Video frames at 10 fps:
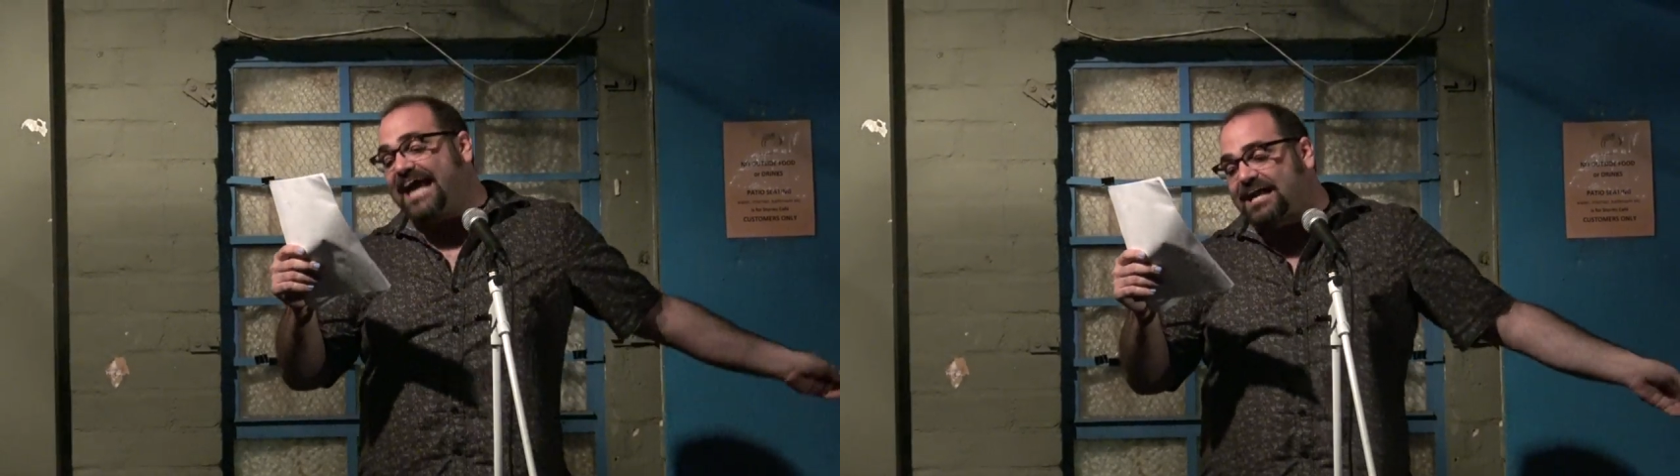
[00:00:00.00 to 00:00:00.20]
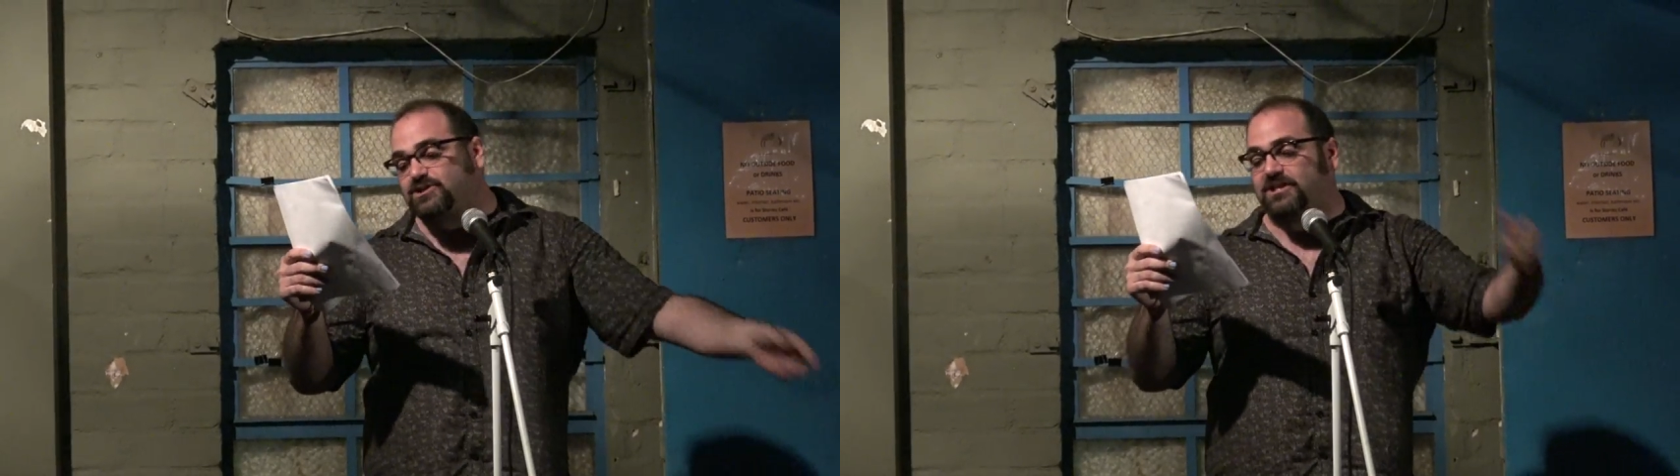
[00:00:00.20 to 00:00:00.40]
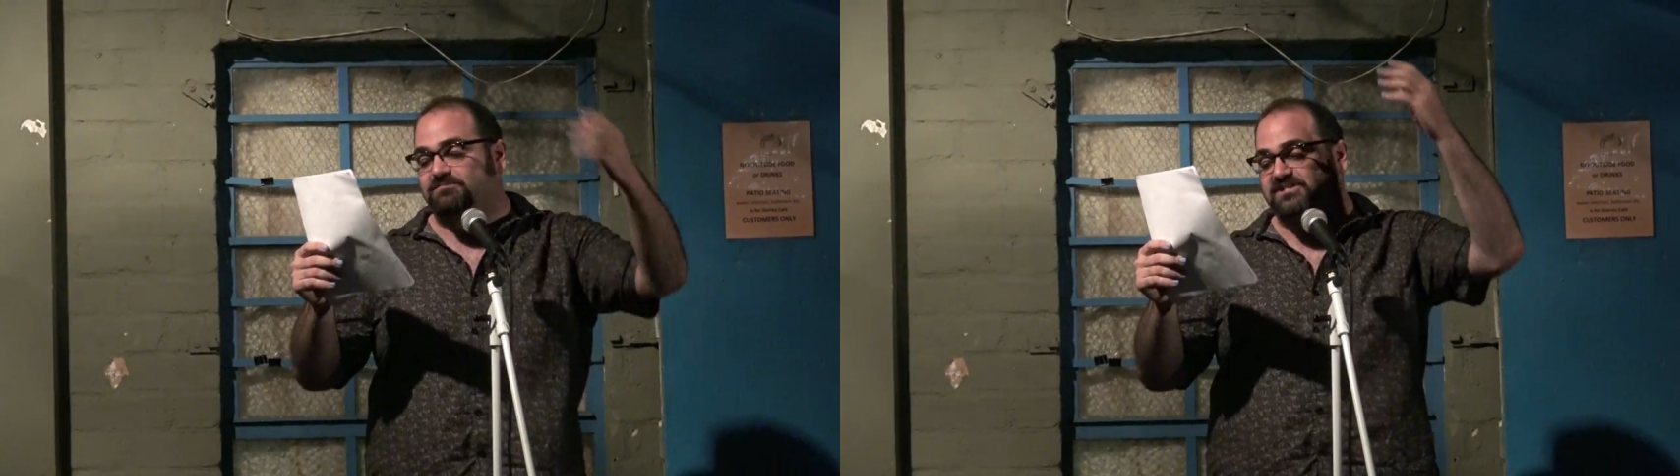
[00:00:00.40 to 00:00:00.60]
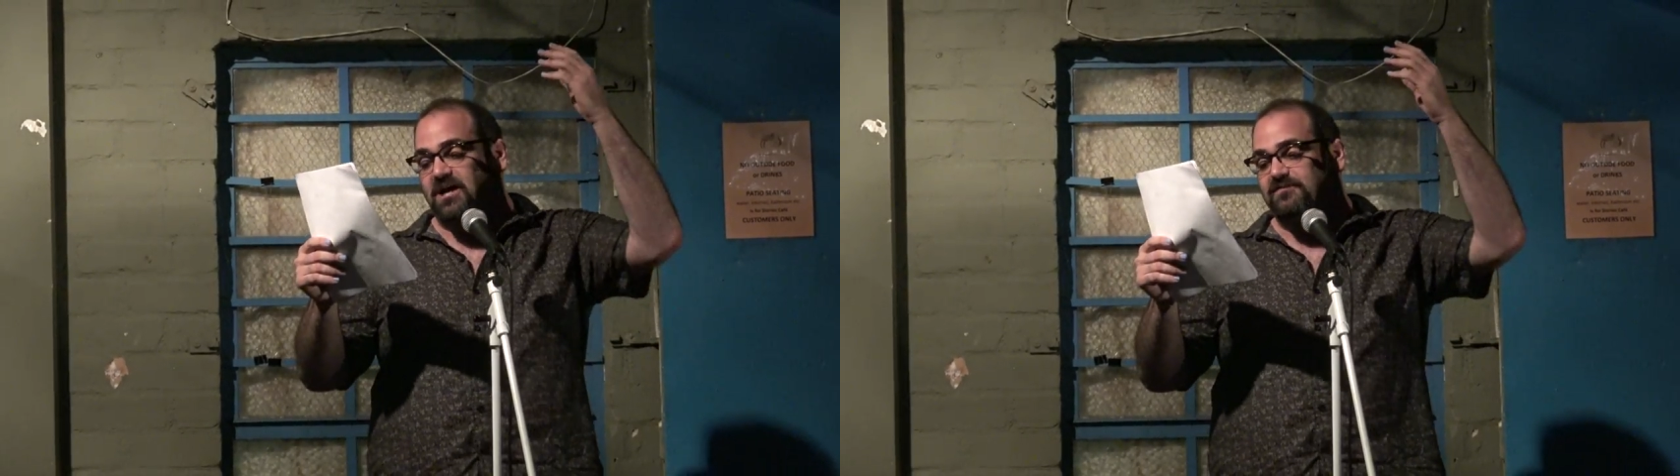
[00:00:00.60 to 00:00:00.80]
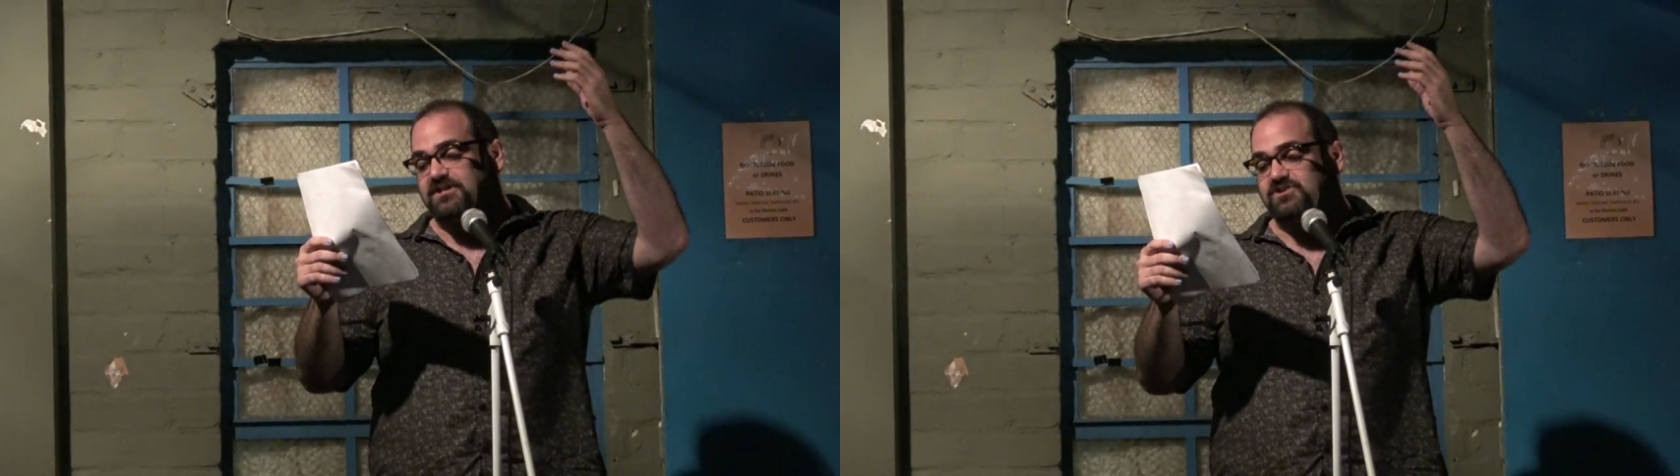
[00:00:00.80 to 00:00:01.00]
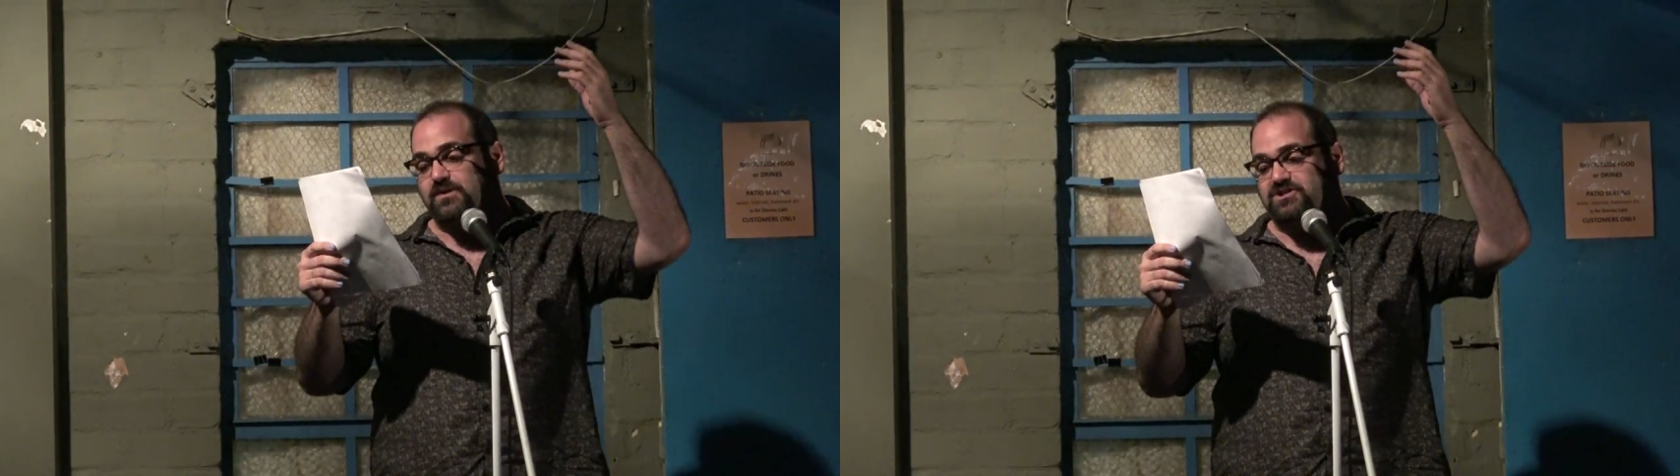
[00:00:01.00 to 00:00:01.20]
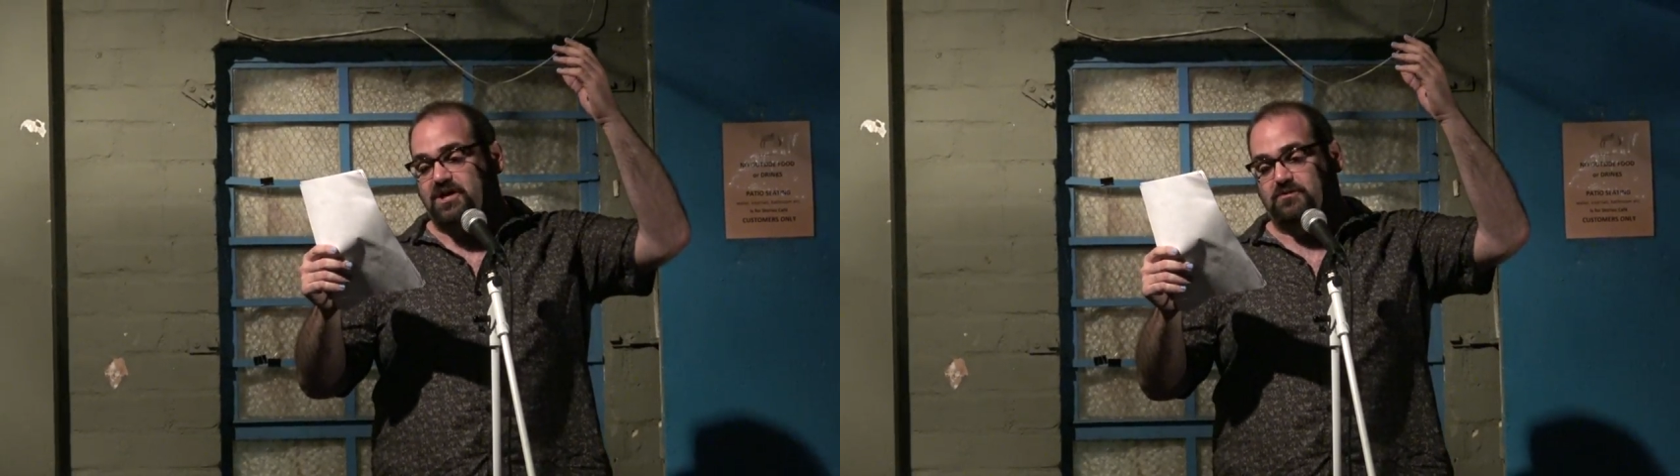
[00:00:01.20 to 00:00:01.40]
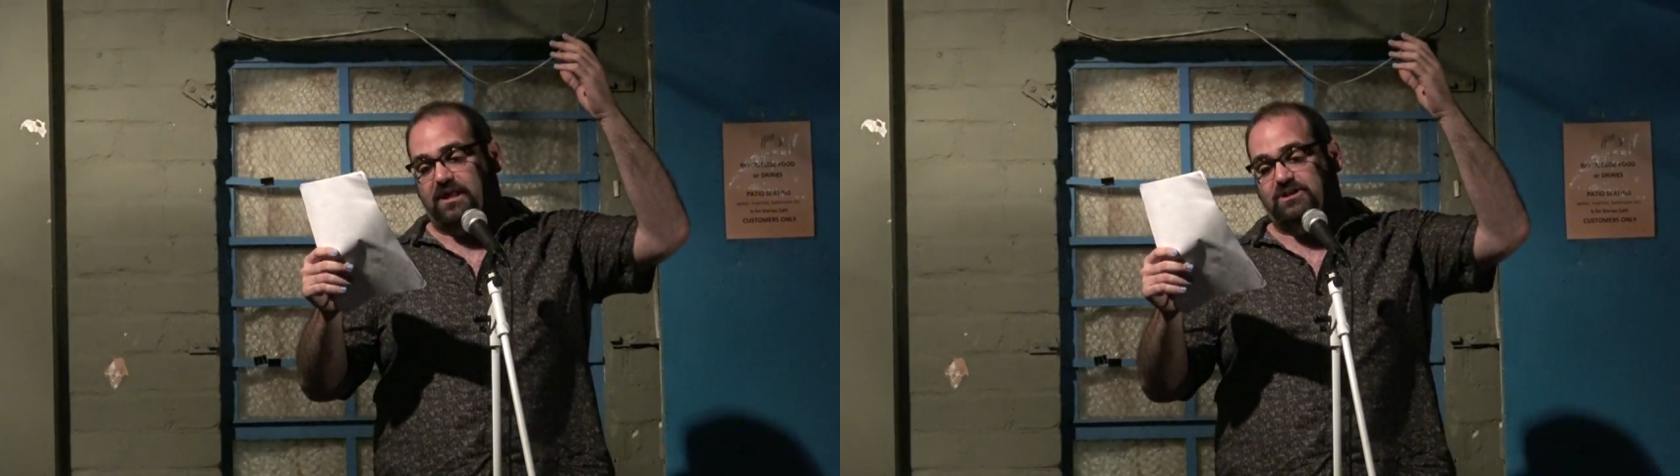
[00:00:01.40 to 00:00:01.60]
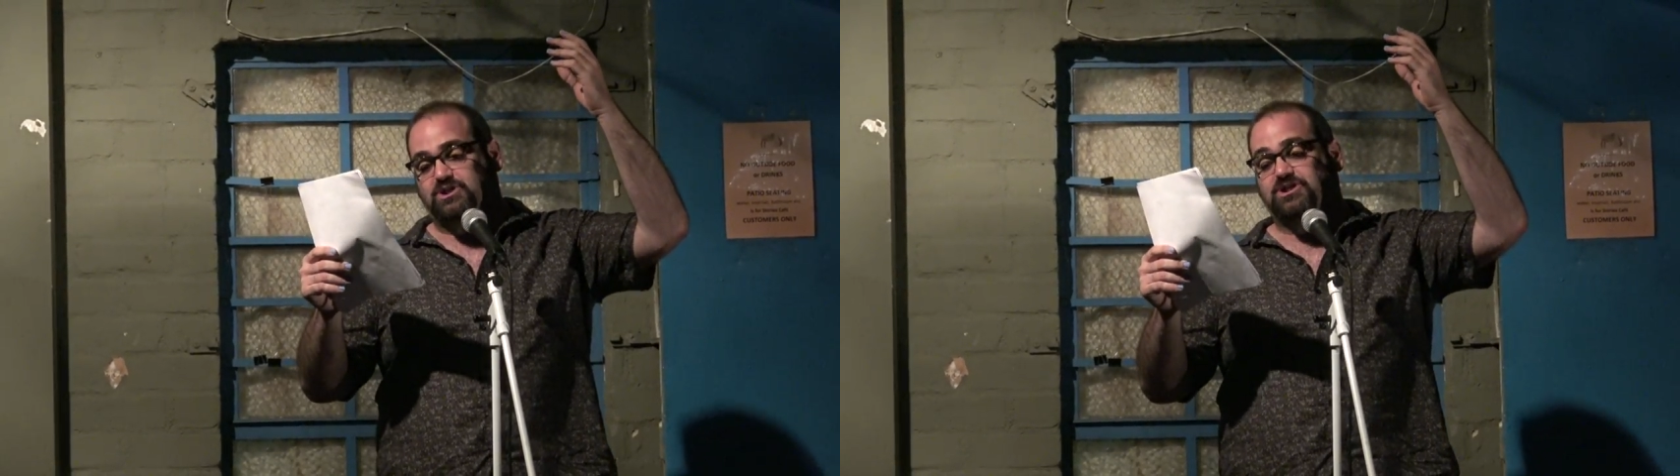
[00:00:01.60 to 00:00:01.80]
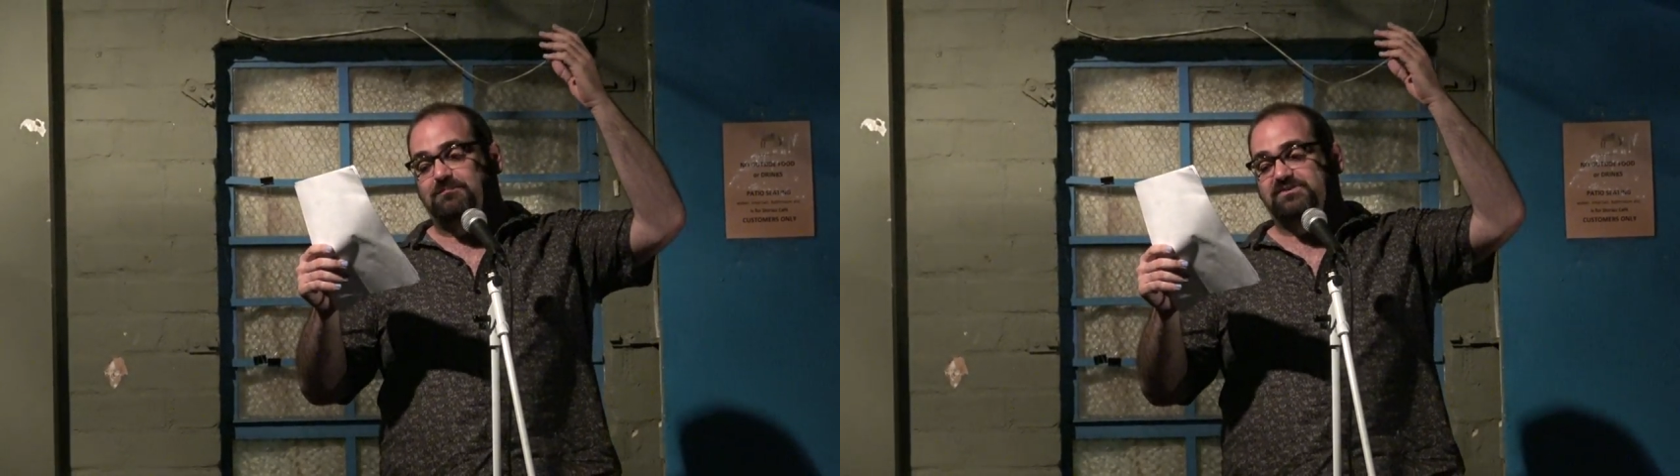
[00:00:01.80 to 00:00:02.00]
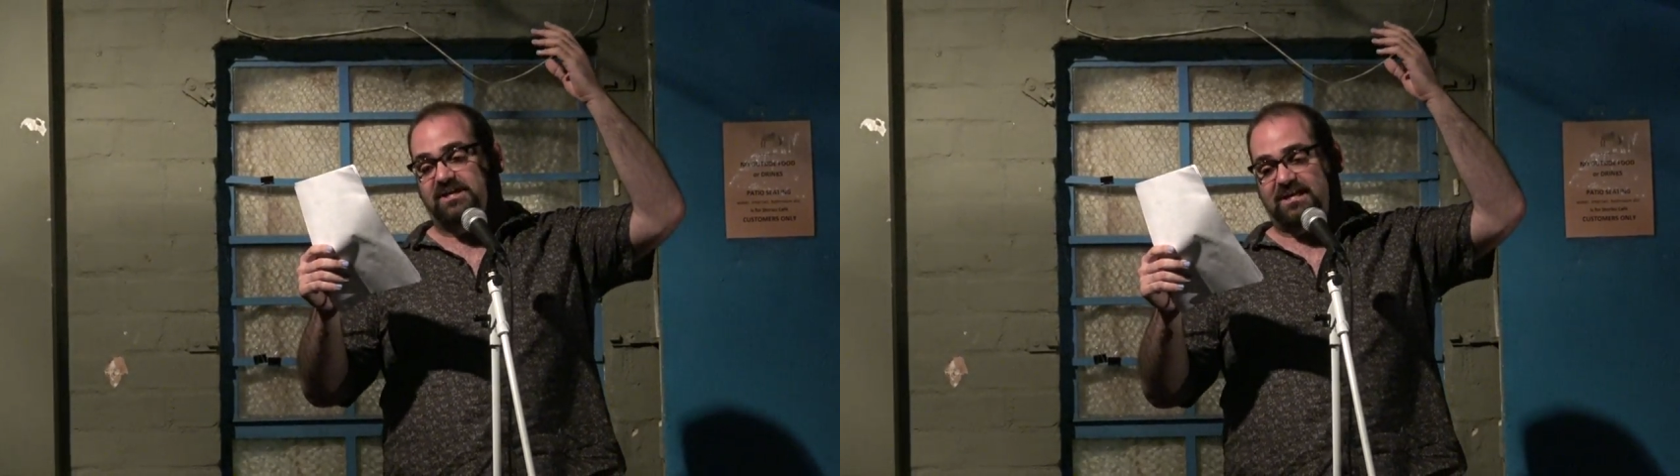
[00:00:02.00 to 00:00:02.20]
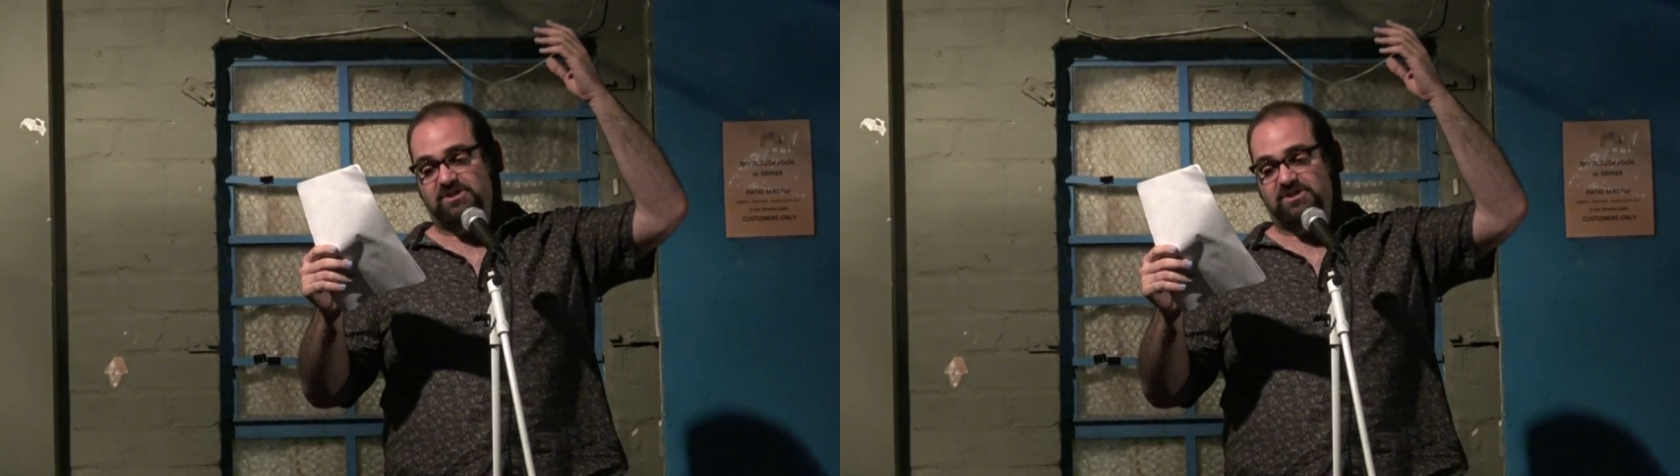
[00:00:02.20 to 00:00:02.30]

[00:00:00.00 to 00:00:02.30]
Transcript: dashed themselves into each other like ships